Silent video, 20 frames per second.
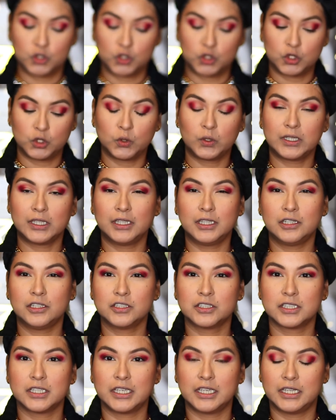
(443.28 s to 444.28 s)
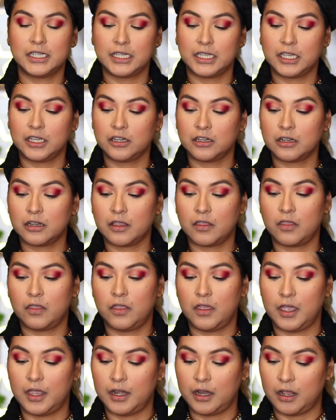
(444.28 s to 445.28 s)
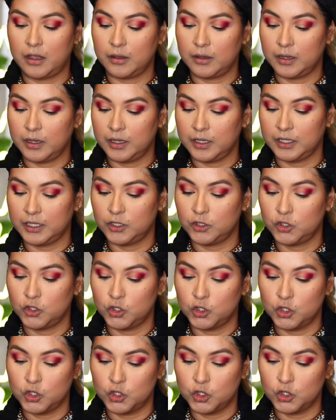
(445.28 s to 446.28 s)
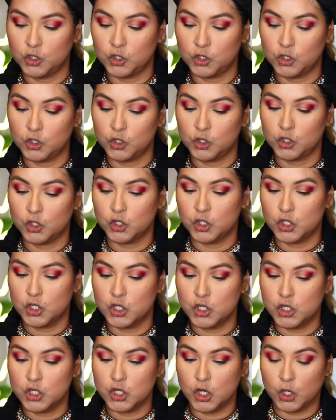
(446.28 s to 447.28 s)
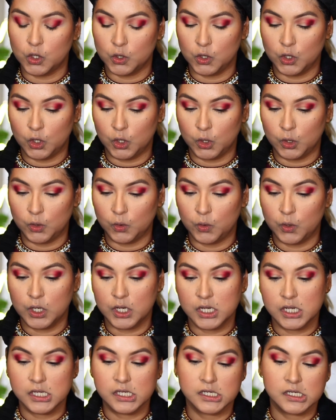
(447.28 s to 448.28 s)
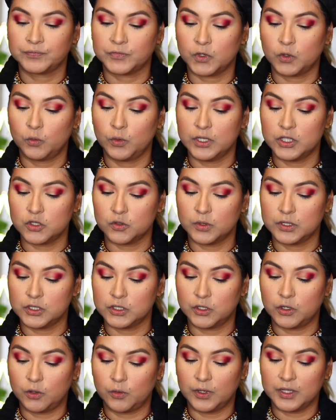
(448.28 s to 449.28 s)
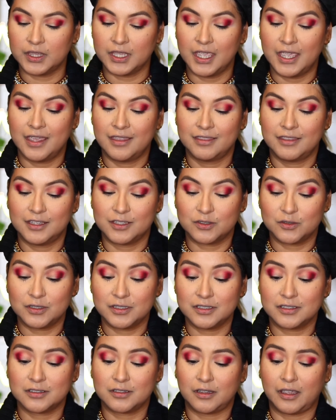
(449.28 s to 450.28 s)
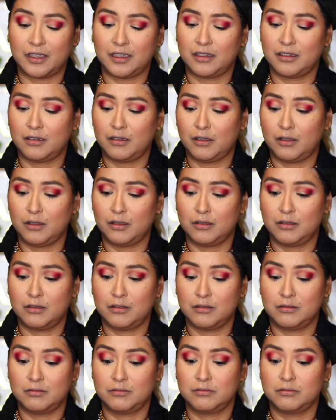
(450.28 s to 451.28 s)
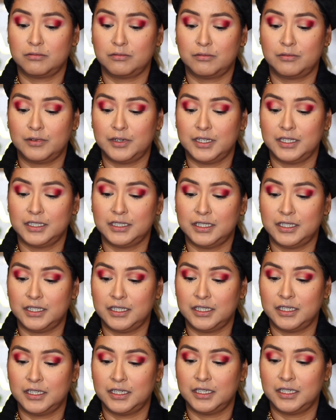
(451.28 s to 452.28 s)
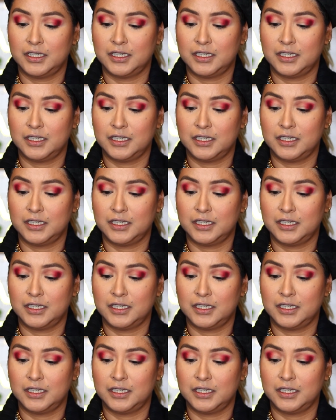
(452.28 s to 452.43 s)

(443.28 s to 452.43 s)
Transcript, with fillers: two colors in here that I don't know which one to go with. This one's like really,